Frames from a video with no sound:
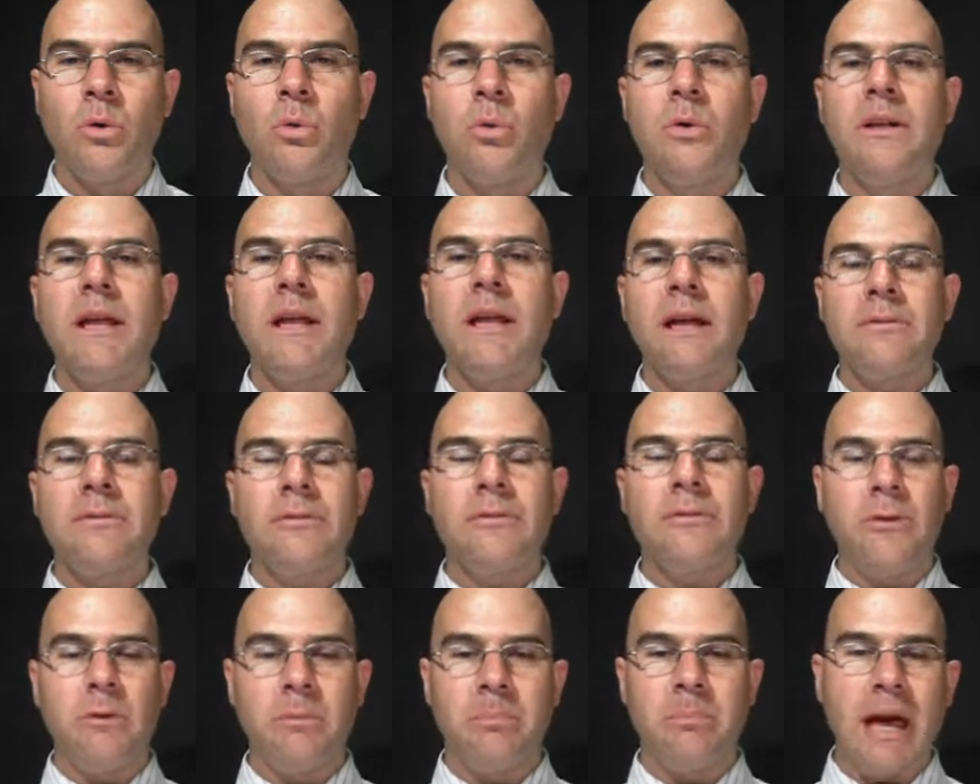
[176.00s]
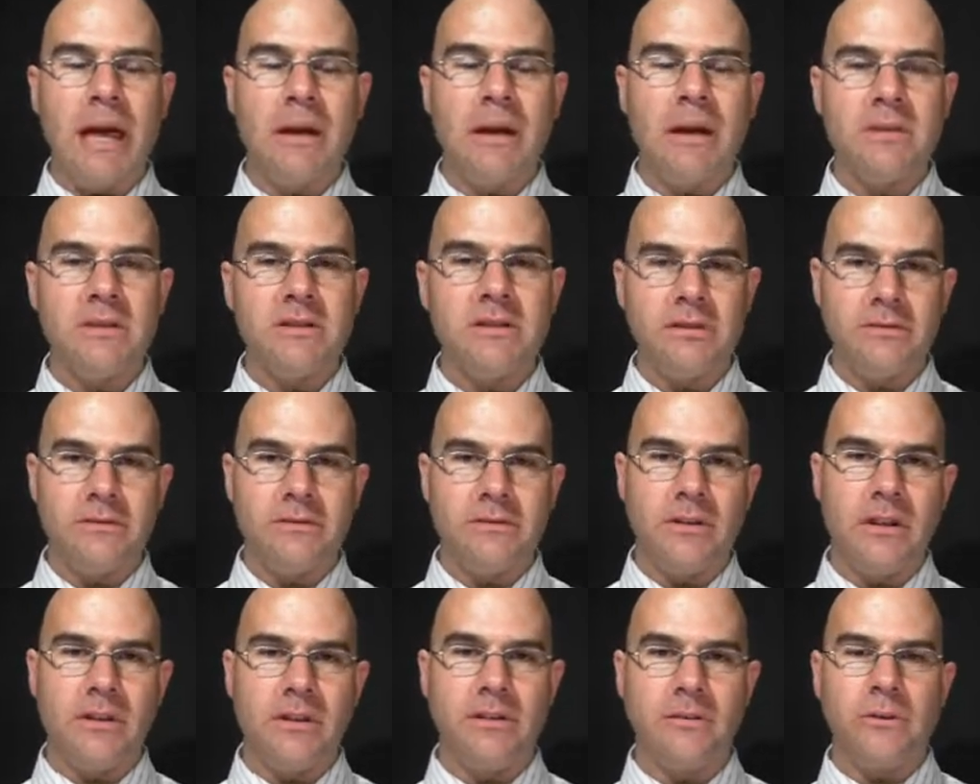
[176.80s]
will that payment
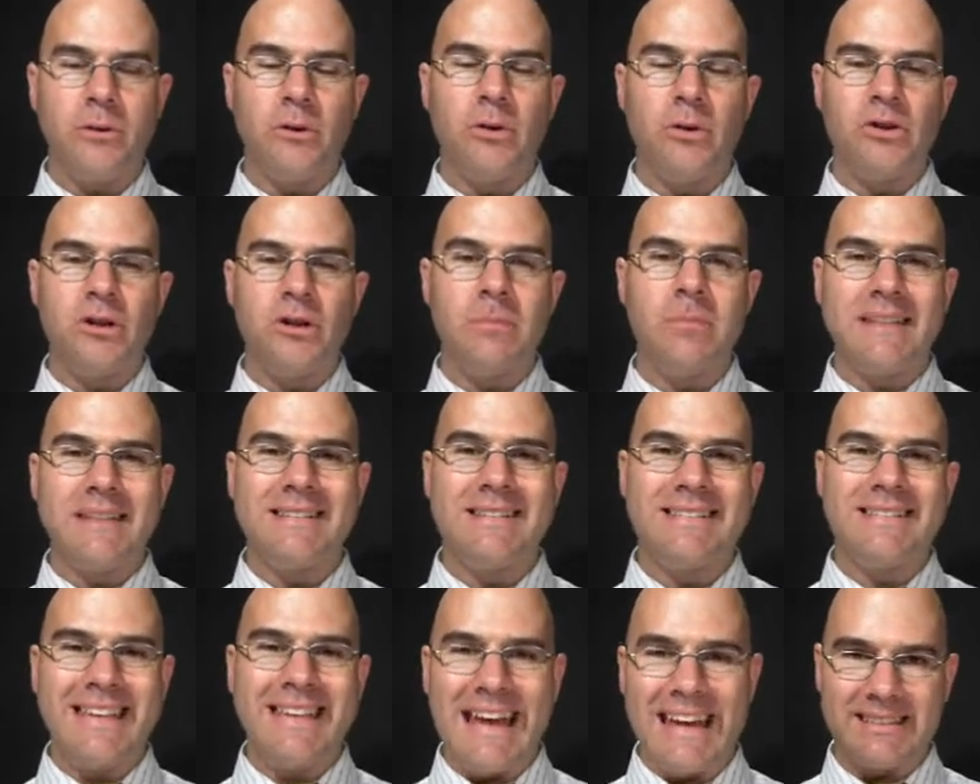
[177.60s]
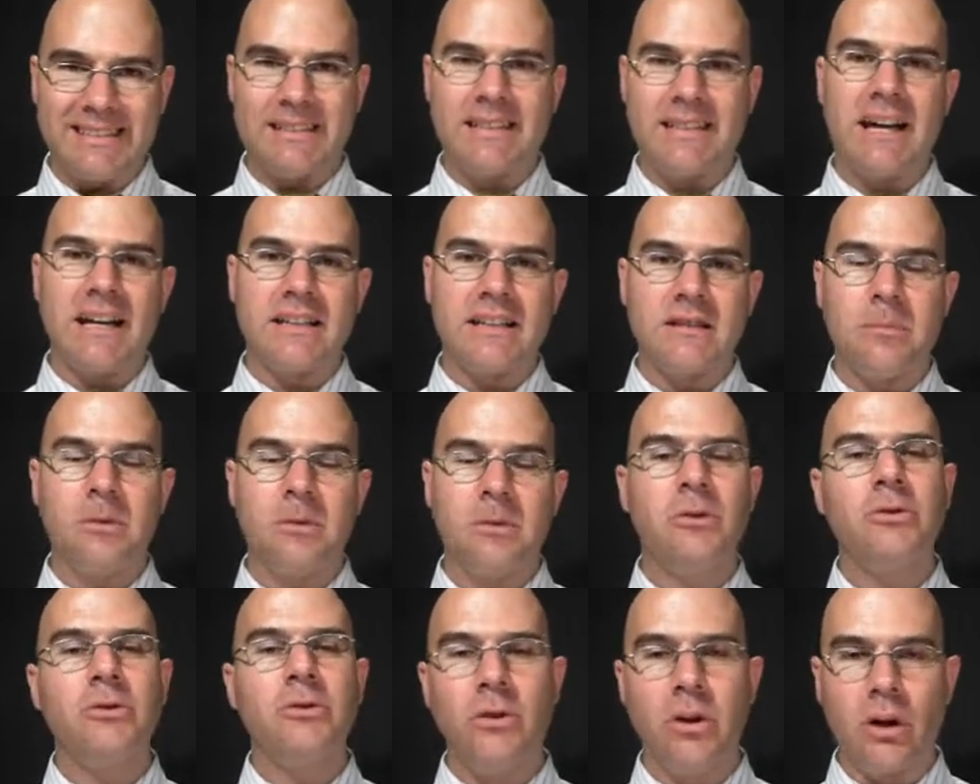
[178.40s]
in the future be tax deductible?